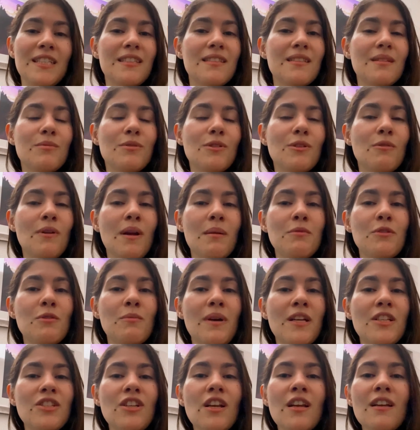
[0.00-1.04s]
subscribe to
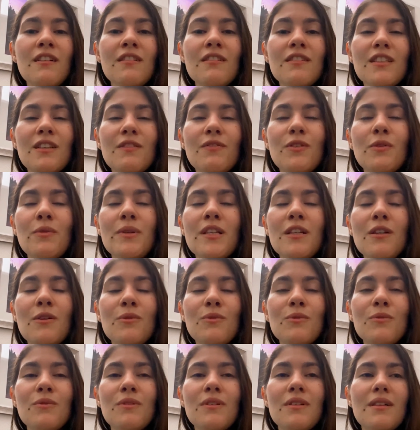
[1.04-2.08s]
my channel if you want to
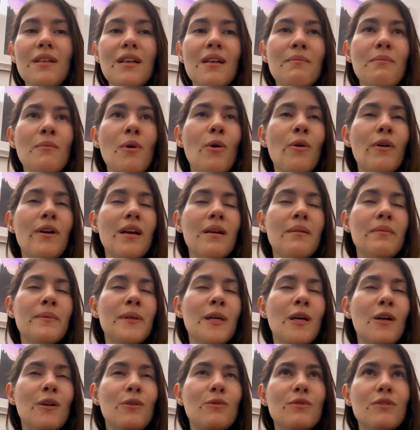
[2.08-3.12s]
know more
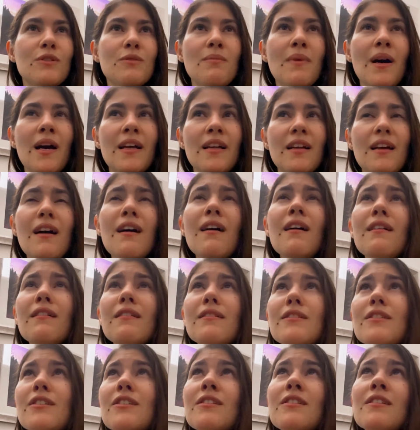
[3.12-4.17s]
about my
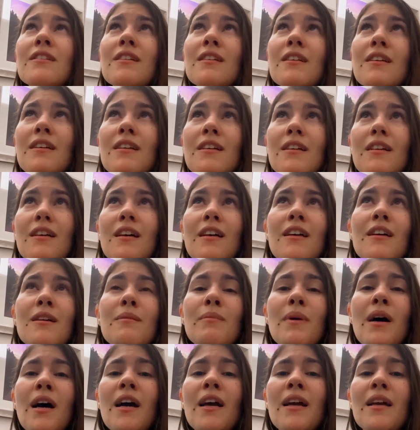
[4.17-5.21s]
art,
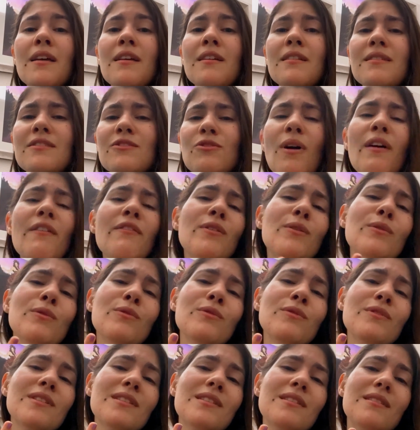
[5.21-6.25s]
my
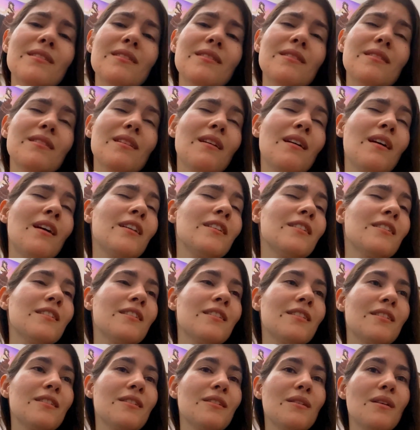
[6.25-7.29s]
travels,
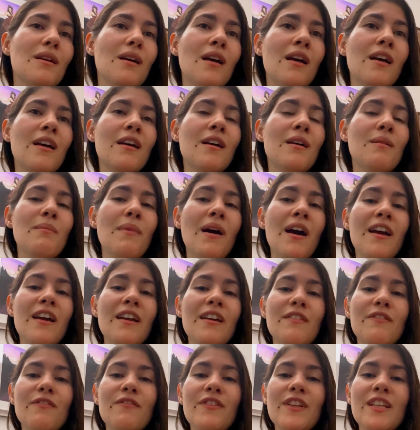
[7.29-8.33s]
and
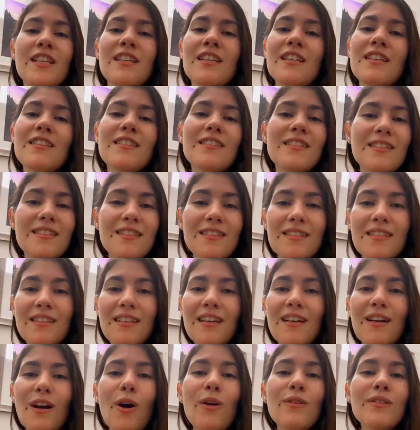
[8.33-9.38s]
my
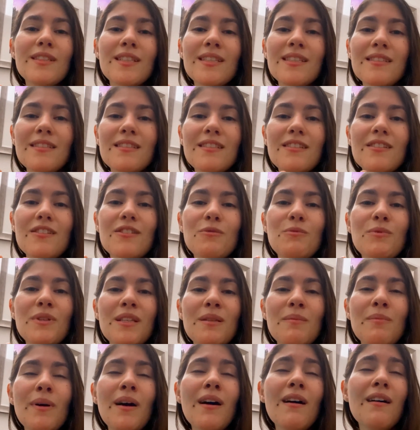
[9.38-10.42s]
fitness content
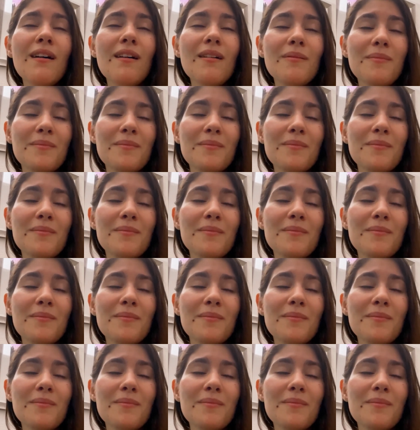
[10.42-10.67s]
with bar,